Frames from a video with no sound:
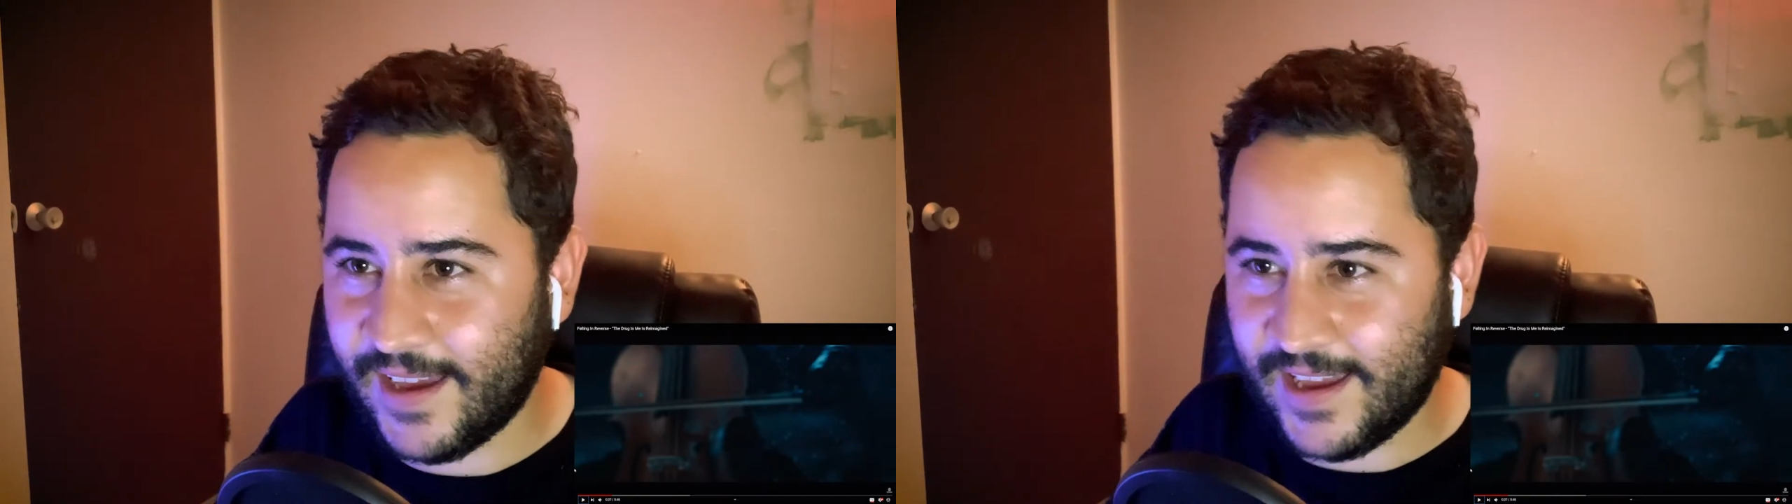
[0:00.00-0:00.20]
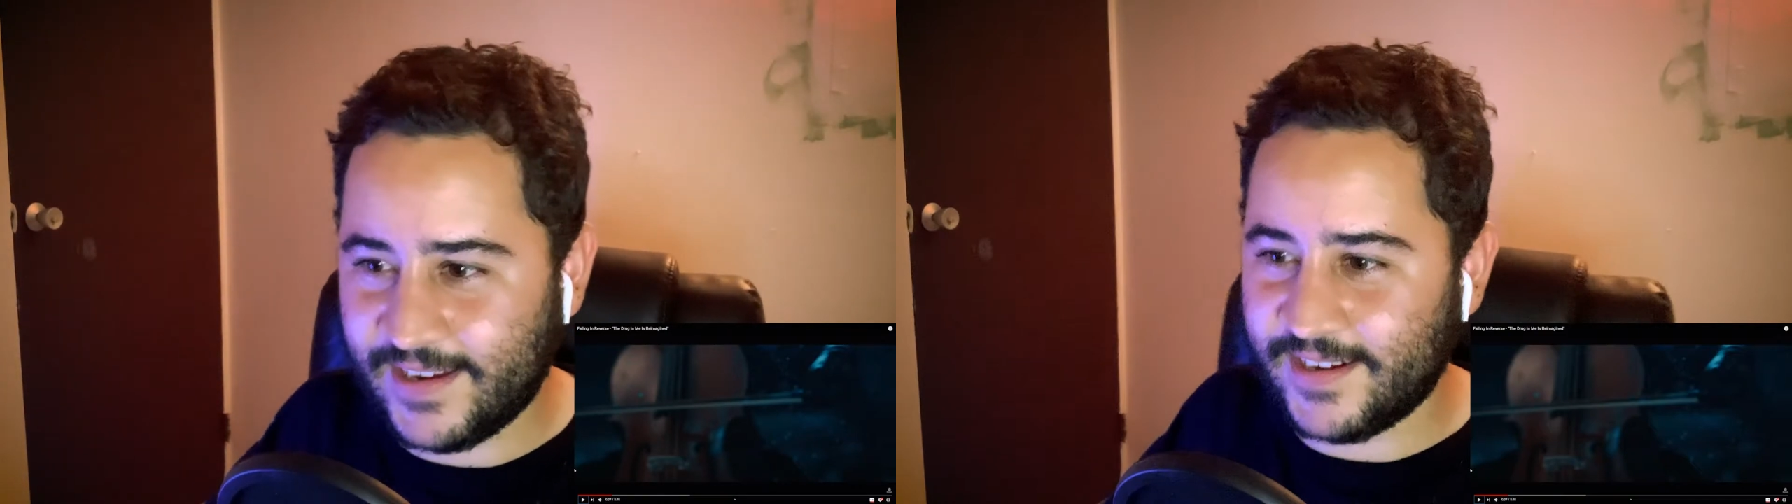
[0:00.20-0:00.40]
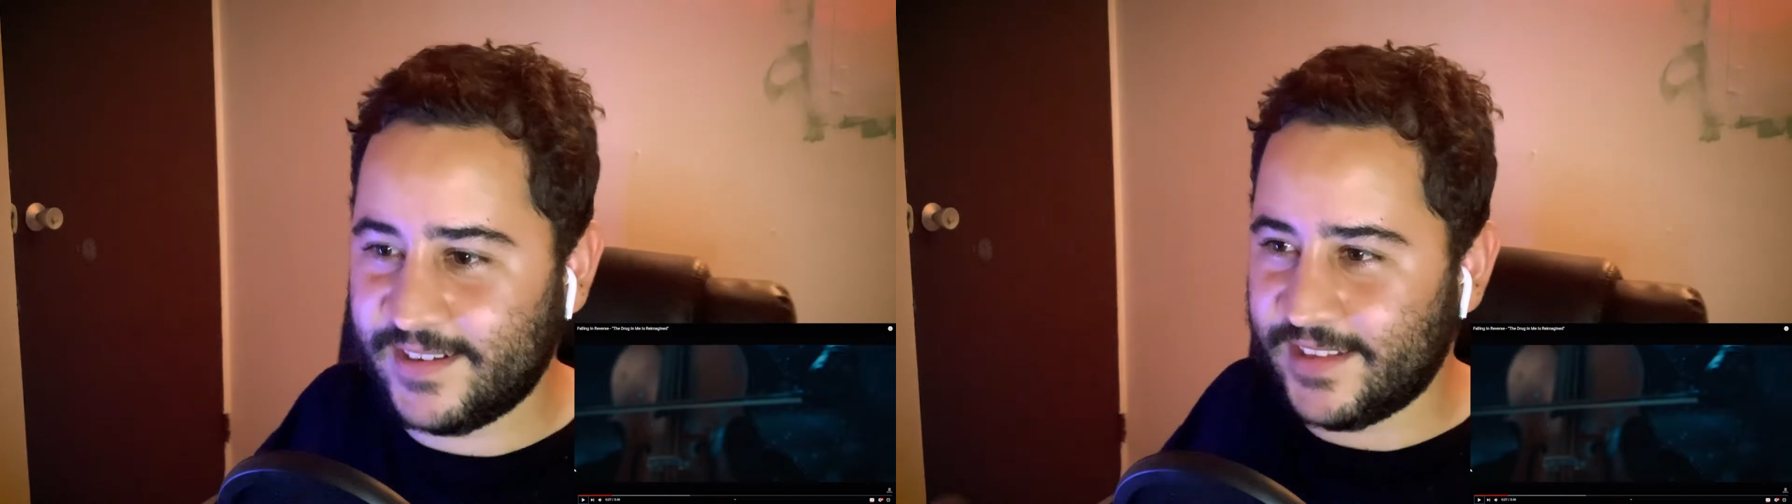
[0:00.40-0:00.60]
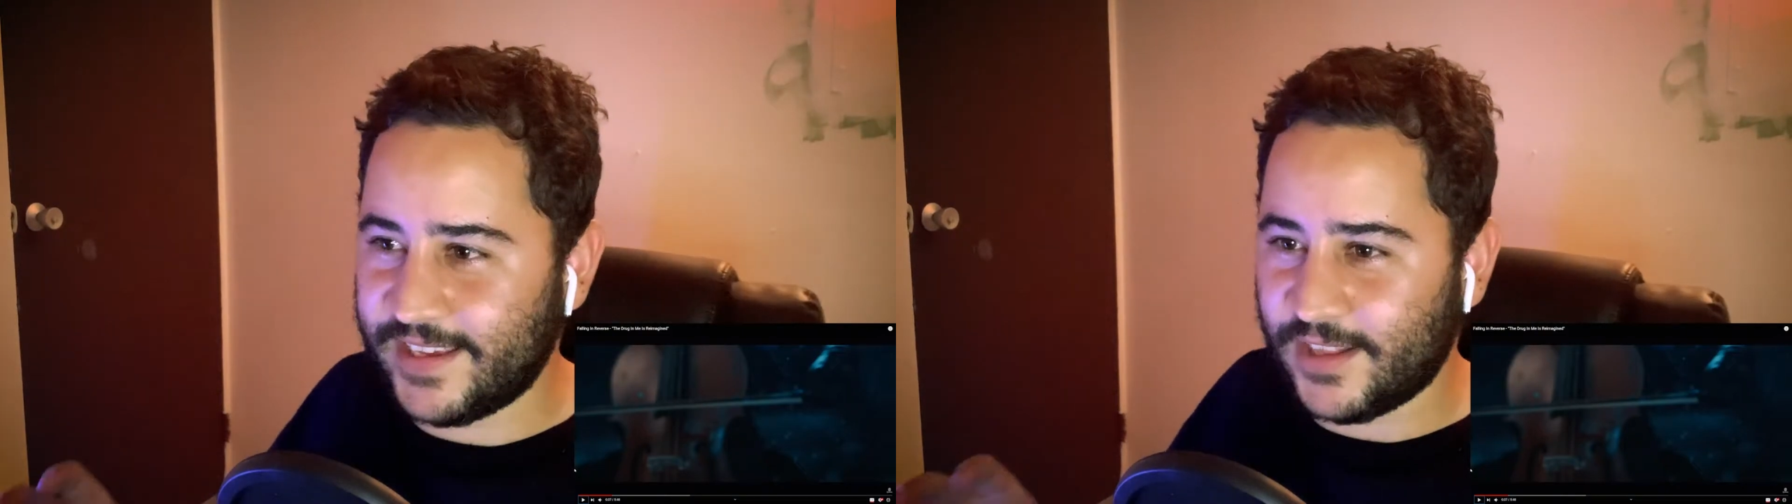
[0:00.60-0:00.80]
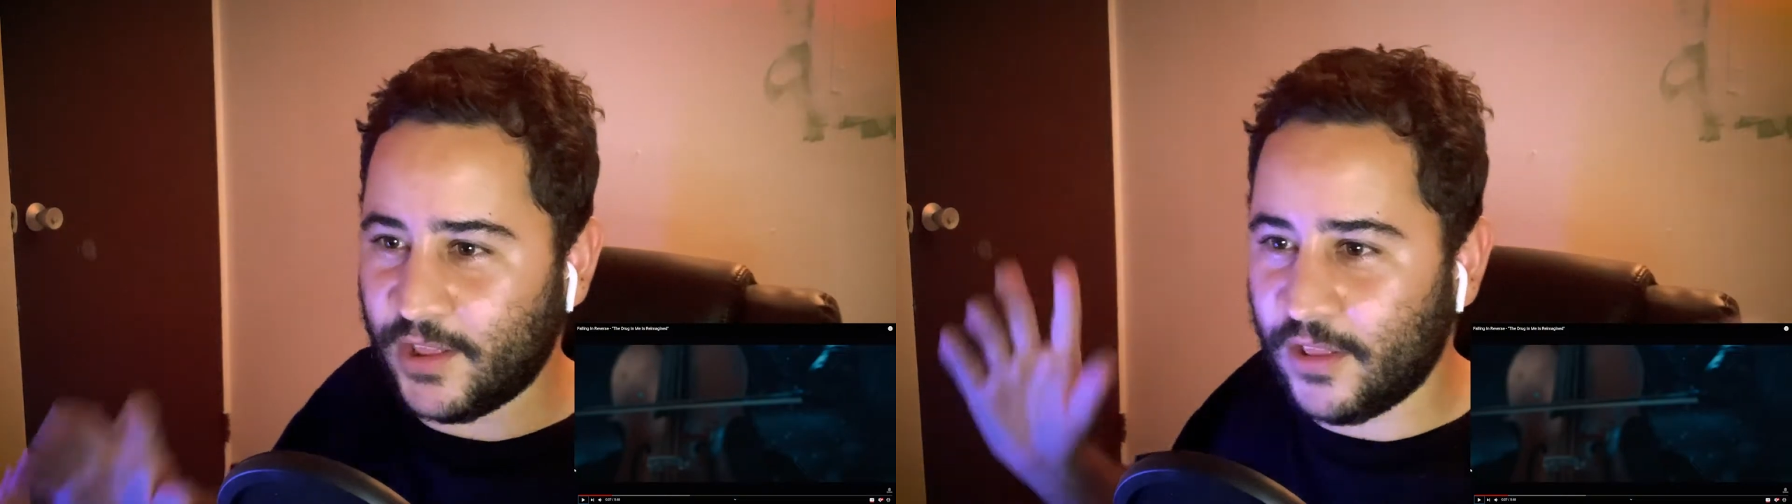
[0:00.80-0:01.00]
I kind of
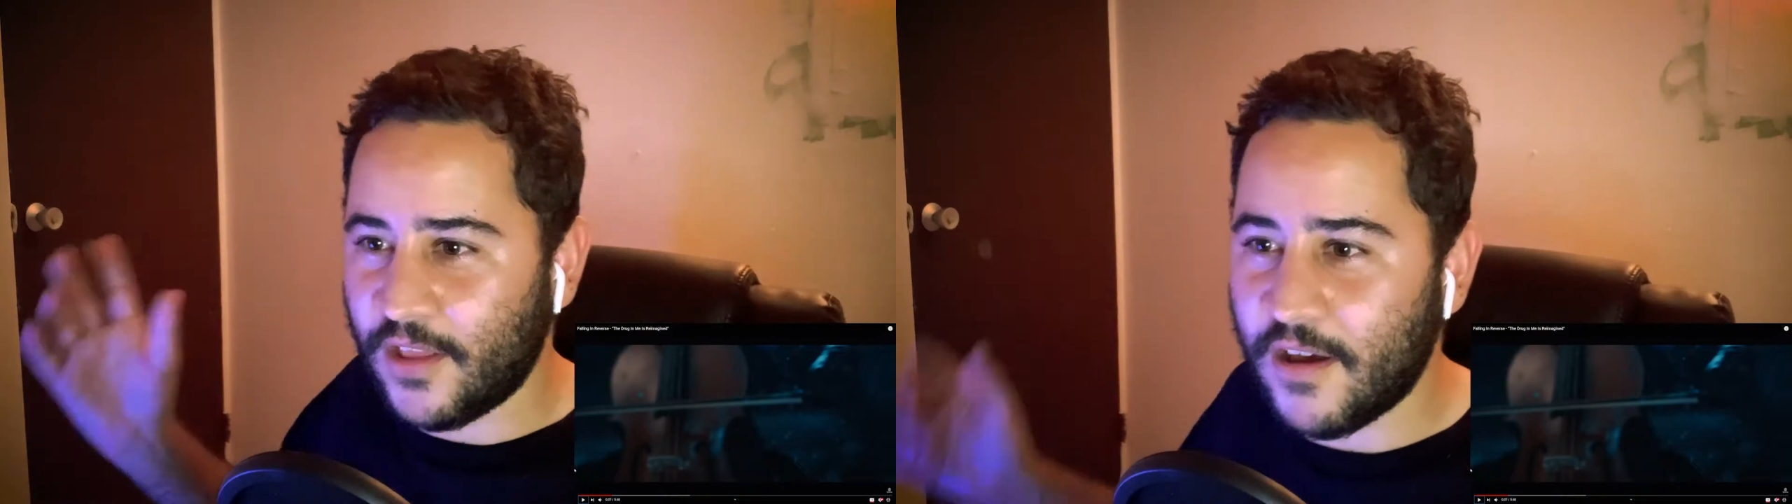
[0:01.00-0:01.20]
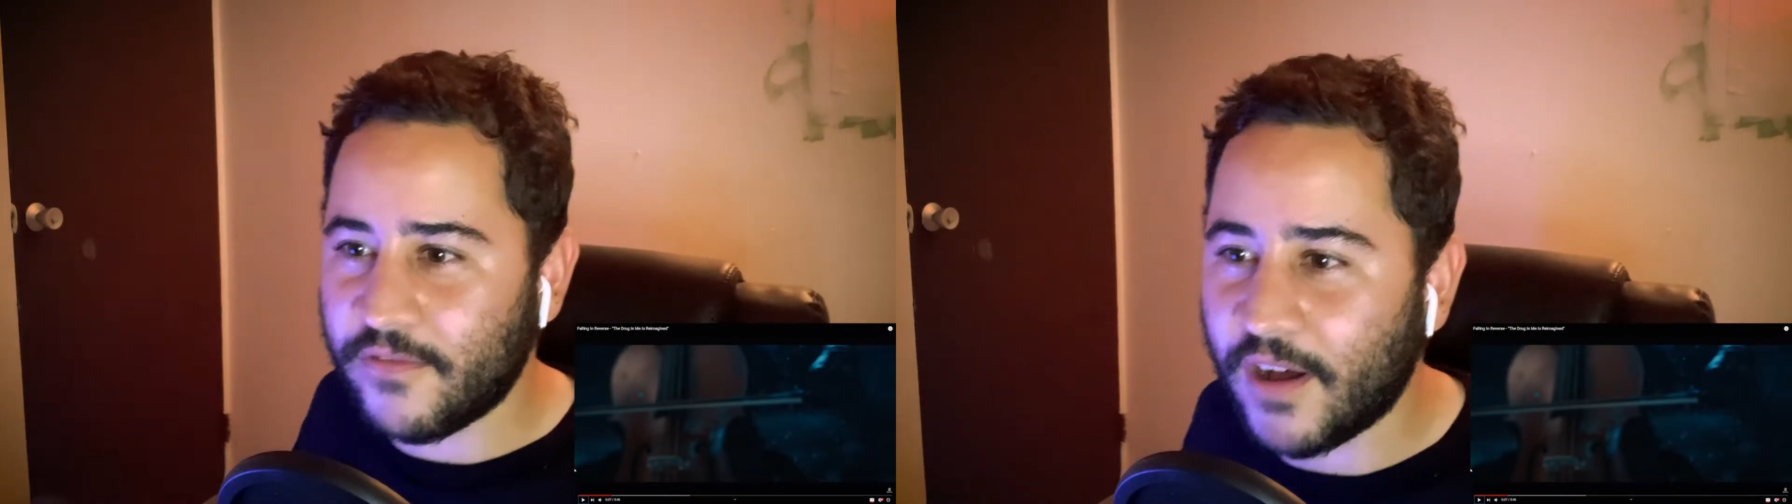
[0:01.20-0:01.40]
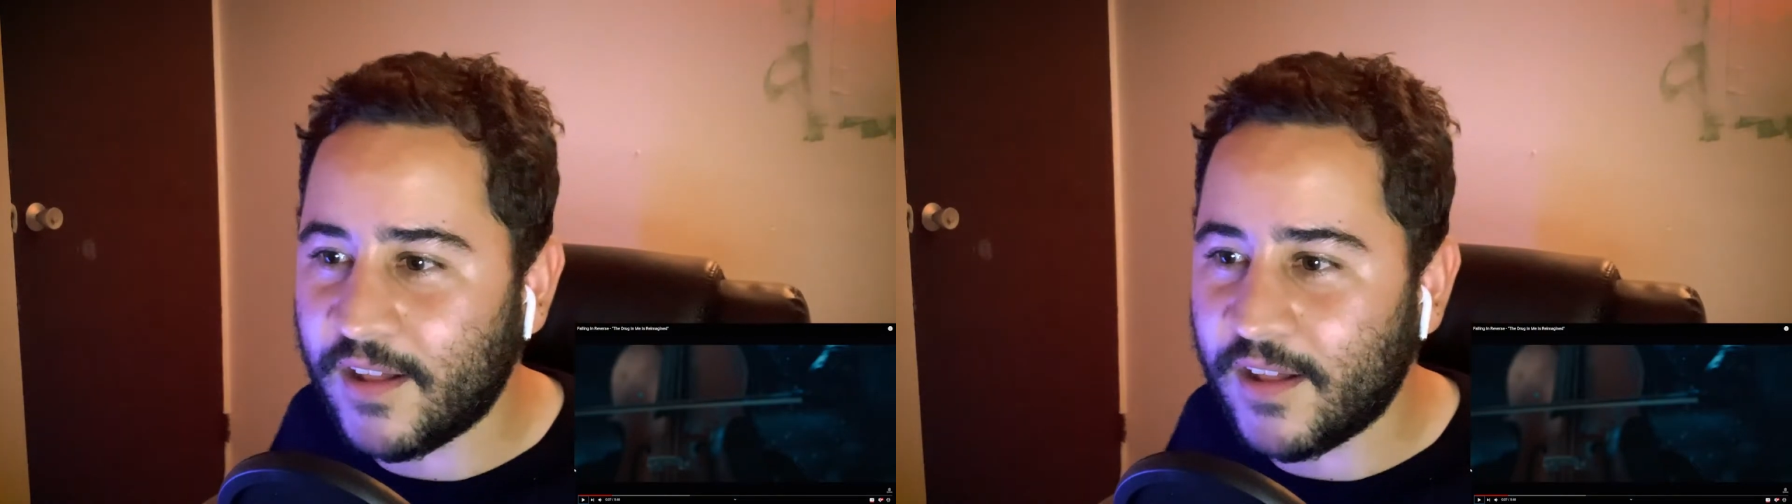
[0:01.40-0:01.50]
like love